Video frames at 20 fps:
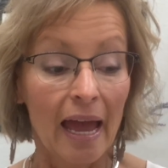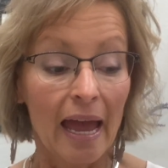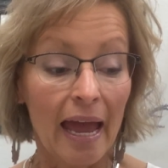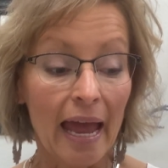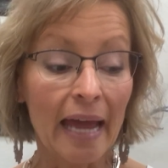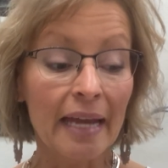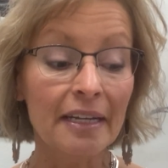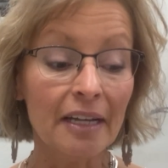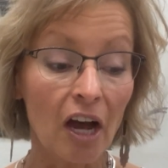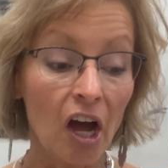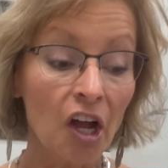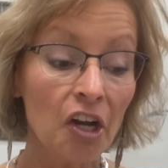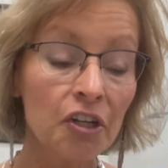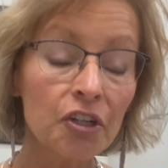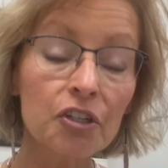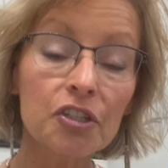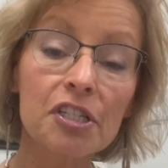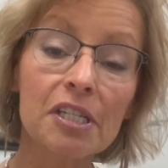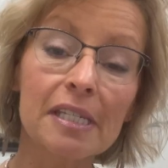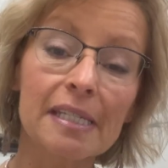And
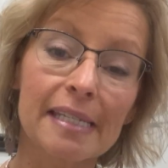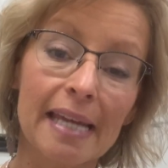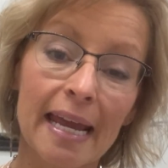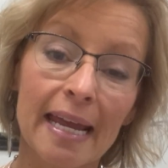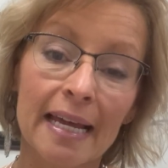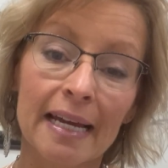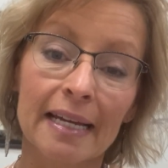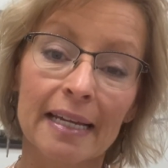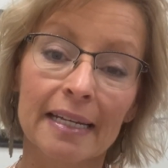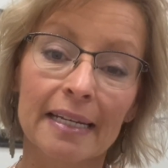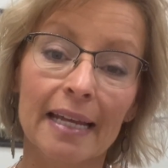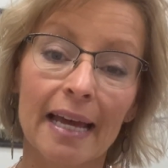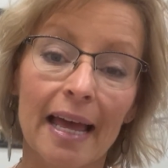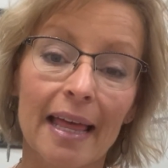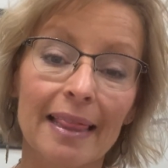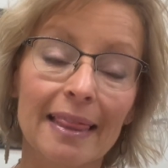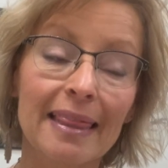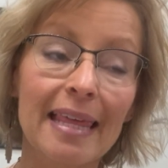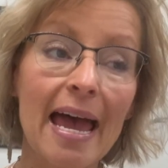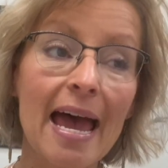understand
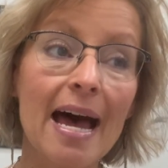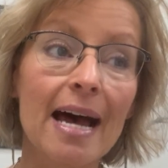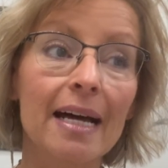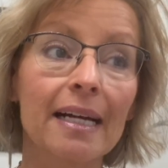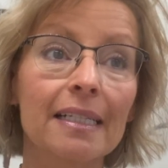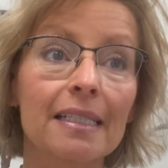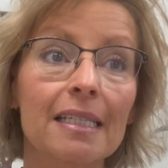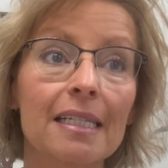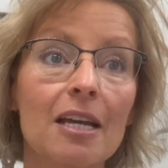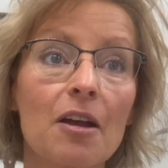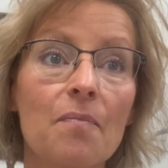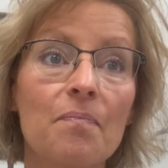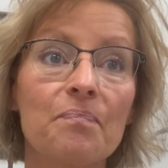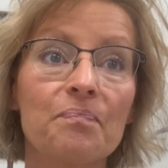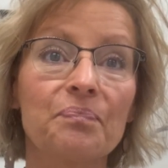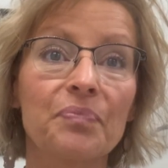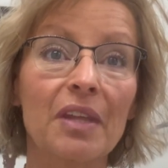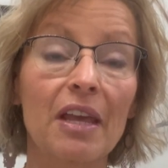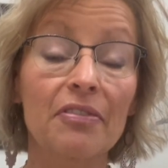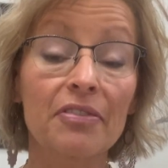that
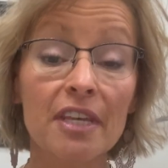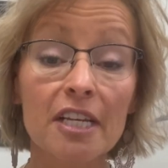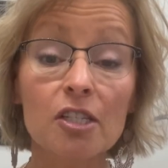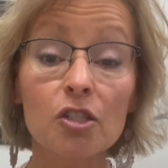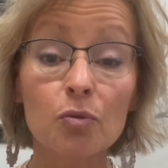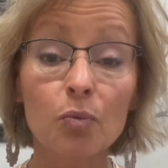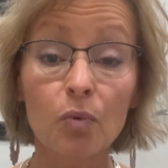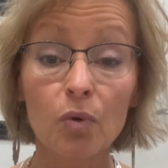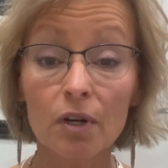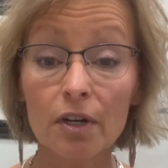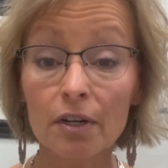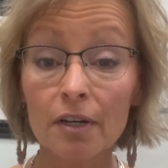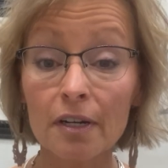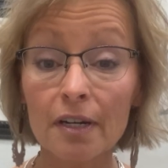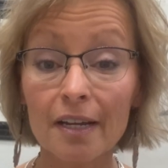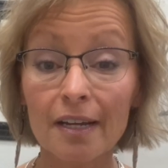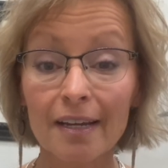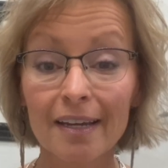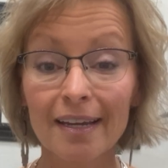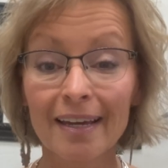this
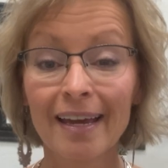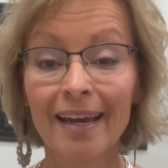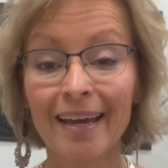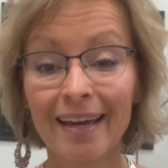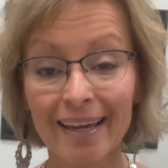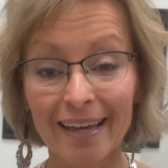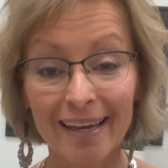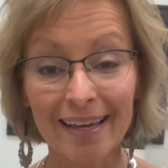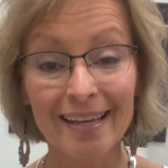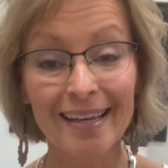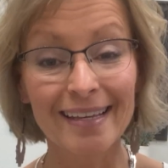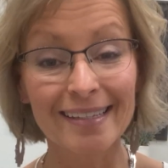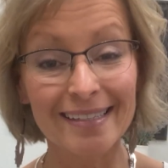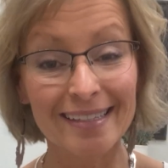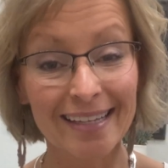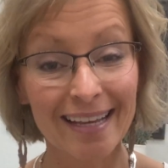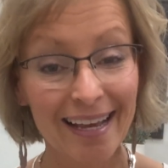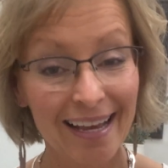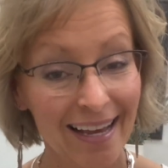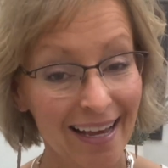work is,
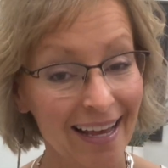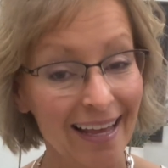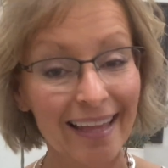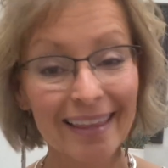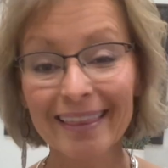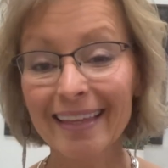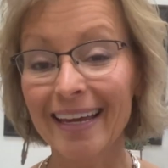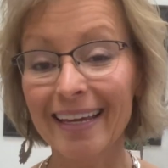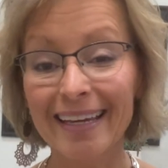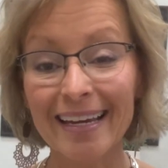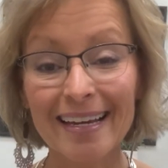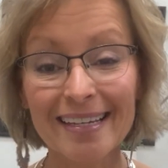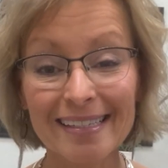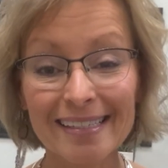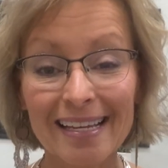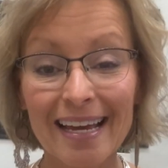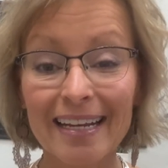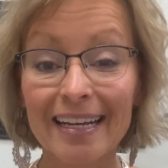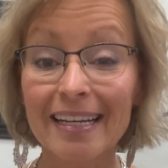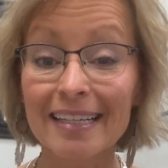like I
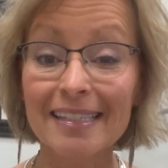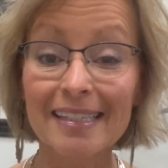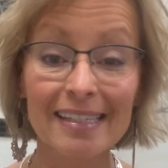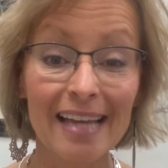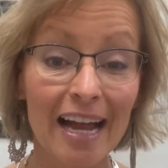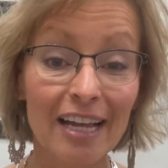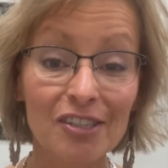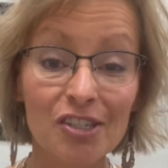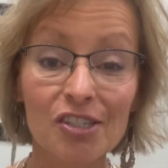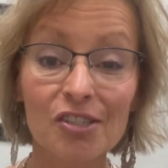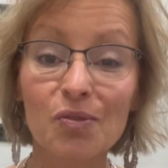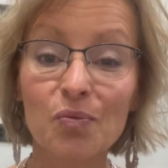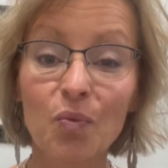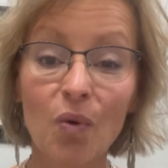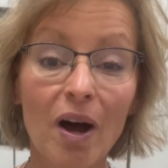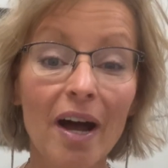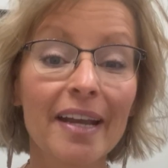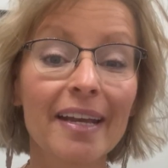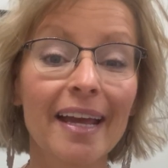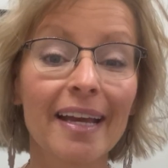said, it's not just
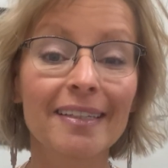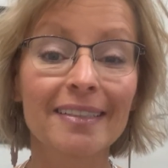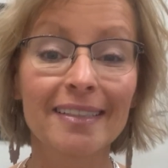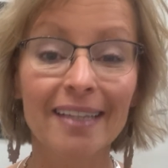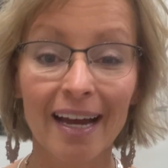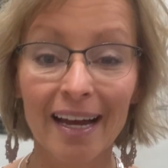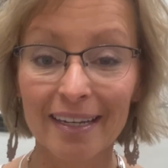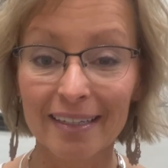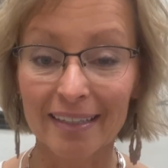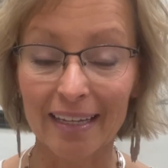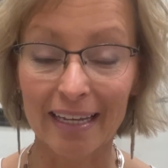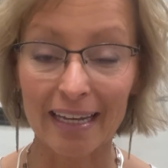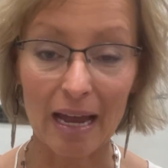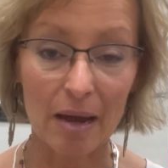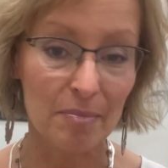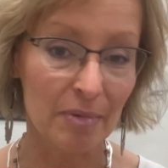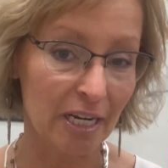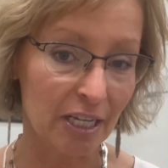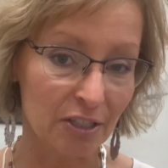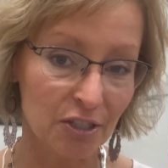one and done. Like,
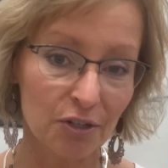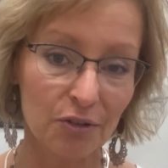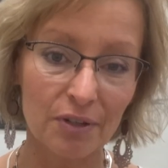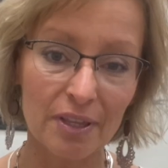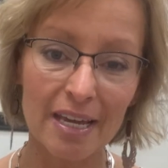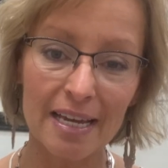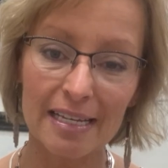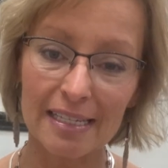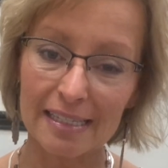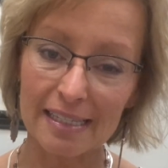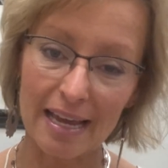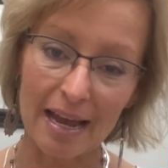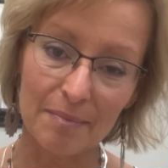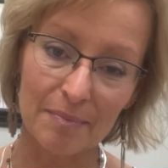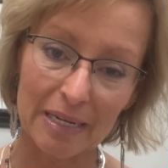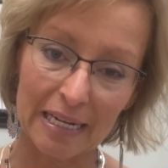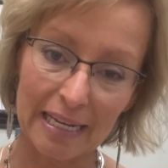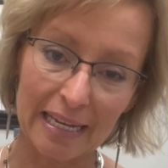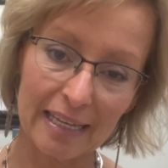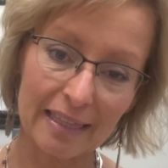I'm going to do this, I'm
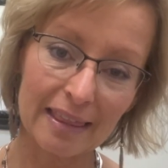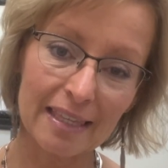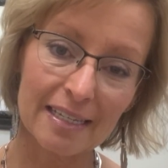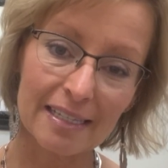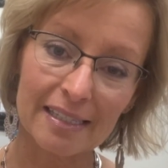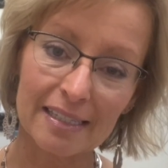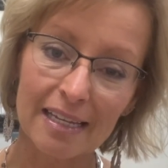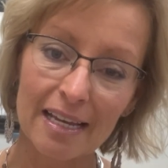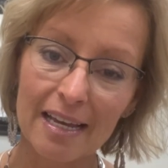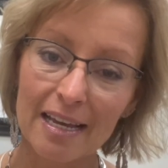going to get this